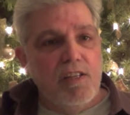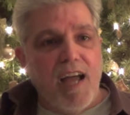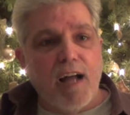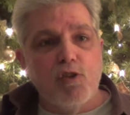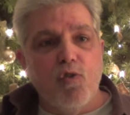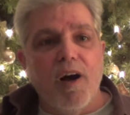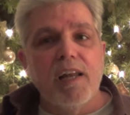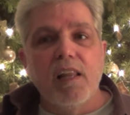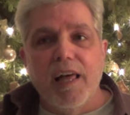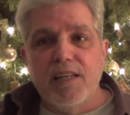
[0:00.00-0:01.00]

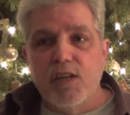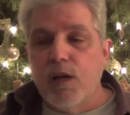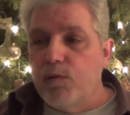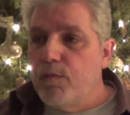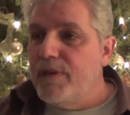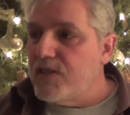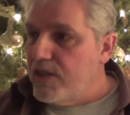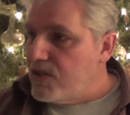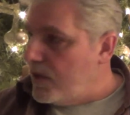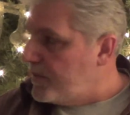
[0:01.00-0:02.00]
doctrinalizing it, we're
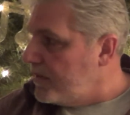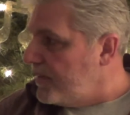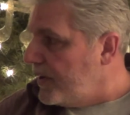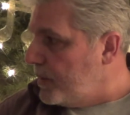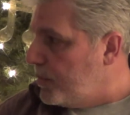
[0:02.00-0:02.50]
missing something very